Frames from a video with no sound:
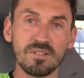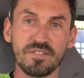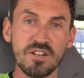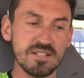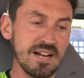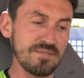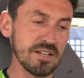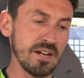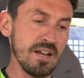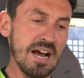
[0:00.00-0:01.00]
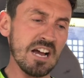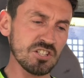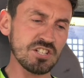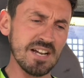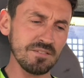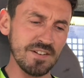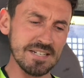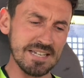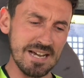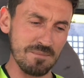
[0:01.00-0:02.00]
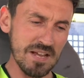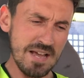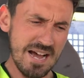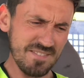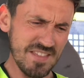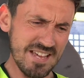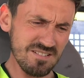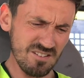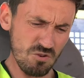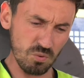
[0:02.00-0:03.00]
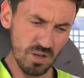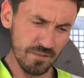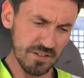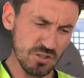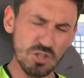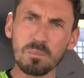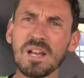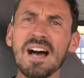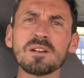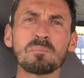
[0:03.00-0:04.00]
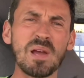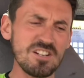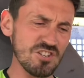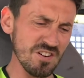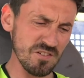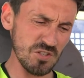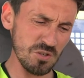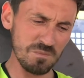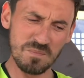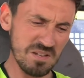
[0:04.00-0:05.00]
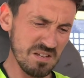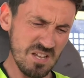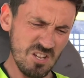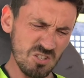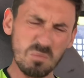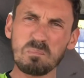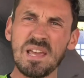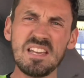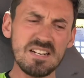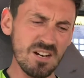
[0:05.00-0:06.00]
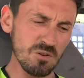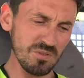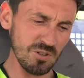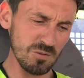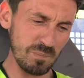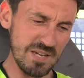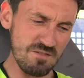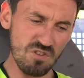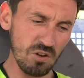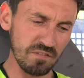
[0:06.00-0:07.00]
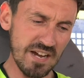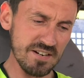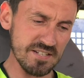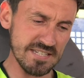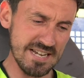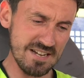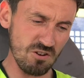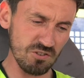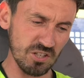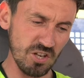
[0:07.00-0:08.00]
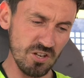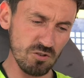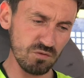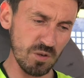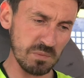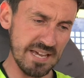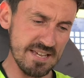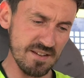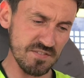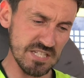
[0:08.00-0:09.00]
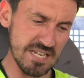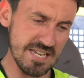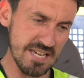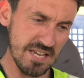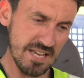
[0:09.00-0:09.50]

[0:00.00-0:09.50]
First ever. Hashtag VanCam. And then, oh, there's some kind of picture of some pedo, could be Rolf Harris, eh? Or the Colonel from KFC.